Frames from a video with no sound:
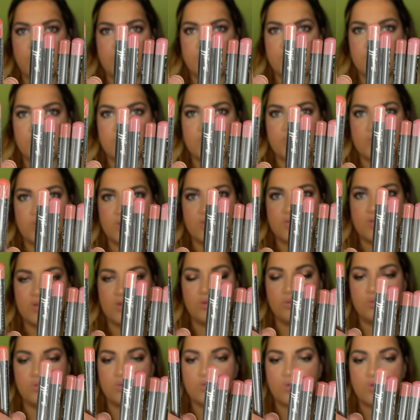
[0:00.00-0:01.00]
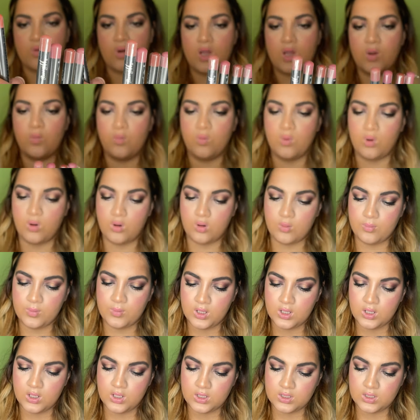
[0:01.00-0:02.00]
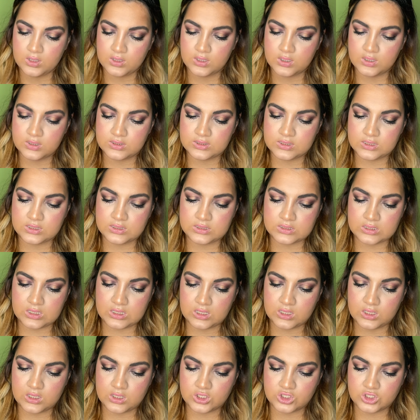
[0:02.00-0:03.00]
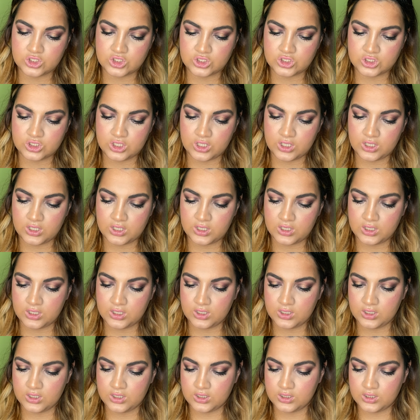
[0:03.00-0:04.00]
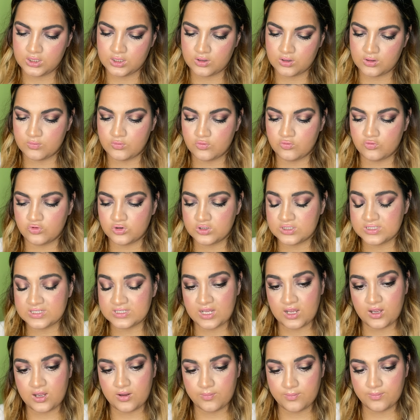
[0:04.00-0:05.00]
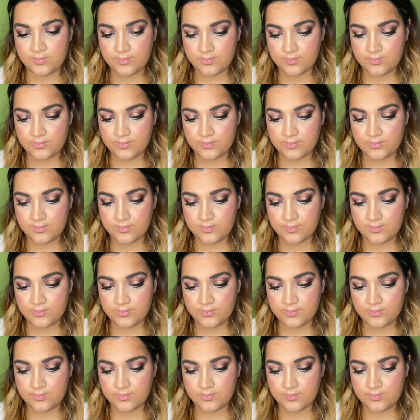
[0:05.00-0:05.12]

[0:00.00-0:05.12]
with this one because it looks quite warm. This is in the shade Rosette.